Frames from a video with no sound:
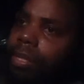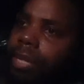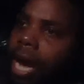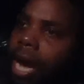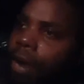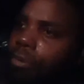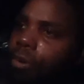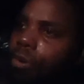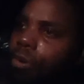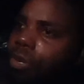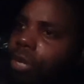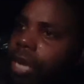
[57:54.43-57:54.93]
I
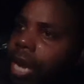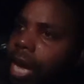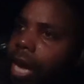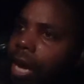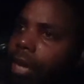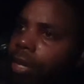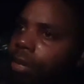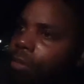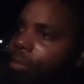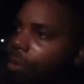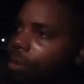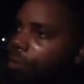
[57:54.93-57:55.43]
wrote it
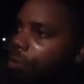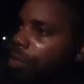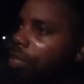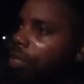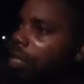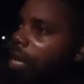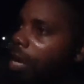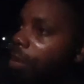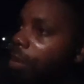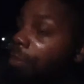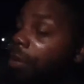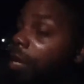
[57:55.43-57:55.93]
down in my what's the
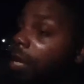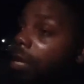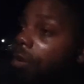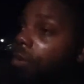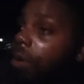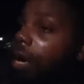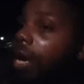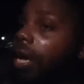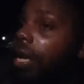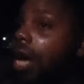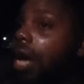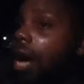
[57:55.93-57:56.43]
name. But
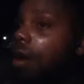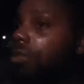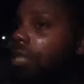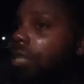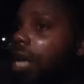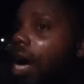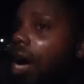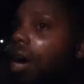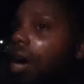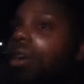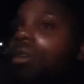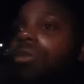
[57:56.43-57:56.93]
anyway, and I was
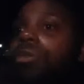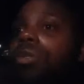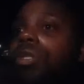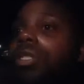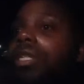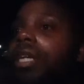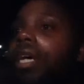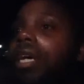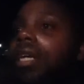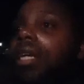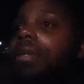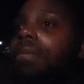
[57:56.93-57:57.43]
like, oh
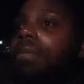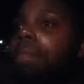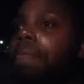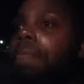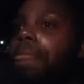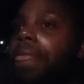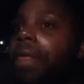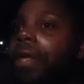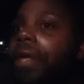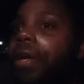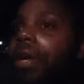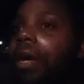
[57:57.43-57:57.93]
shit.
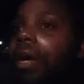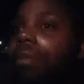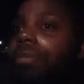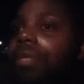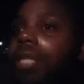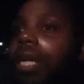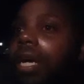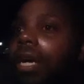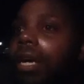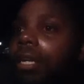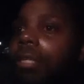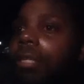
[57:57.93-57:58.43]
You know what I'm
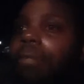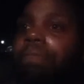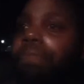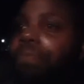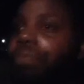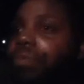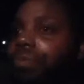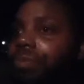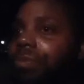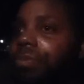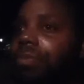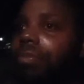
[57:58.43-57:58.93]
saying?
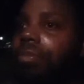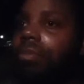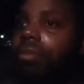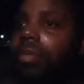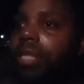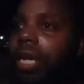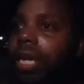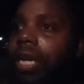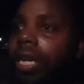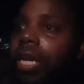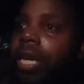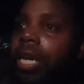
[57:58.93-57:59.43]

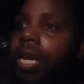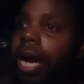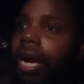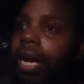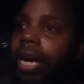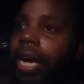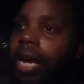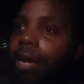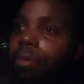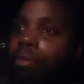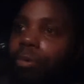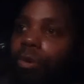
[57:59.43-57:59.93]
And then I
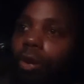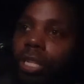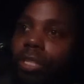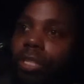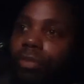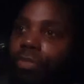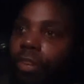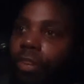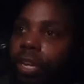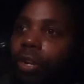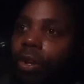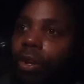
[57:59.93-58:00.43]
came across the
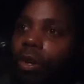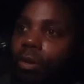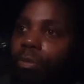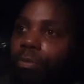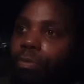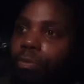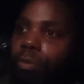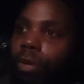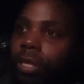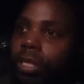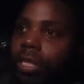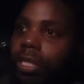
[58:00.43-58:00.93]
video of
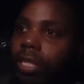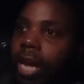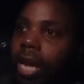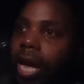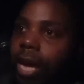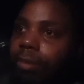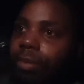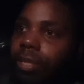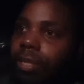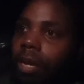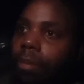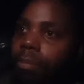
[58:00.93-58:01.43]
what's his
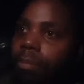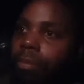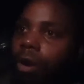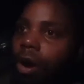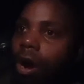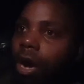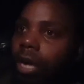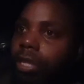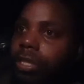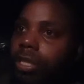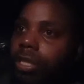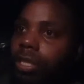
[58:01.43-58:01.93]
name, something
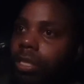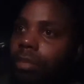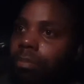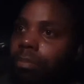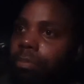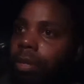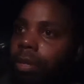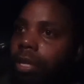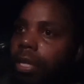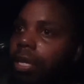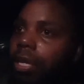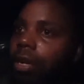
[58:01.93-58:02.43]
Carson, Billy